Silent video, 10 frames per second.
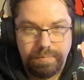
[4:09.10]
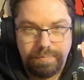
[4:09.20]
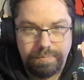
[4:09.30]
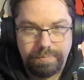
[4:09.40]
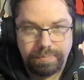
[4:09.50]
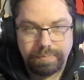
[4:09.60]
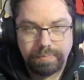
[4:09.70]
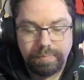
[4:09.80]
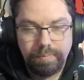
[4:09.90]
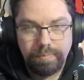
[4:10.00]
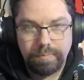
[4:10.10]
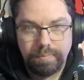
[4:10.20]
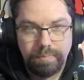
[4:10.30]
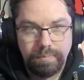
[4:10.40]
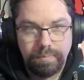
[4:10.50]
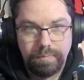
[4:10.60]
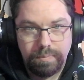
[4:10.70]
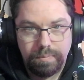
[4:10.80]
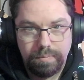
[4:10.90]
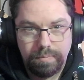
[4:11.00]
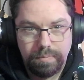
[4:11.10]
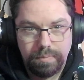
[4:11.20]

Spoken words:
This person isn't speaking.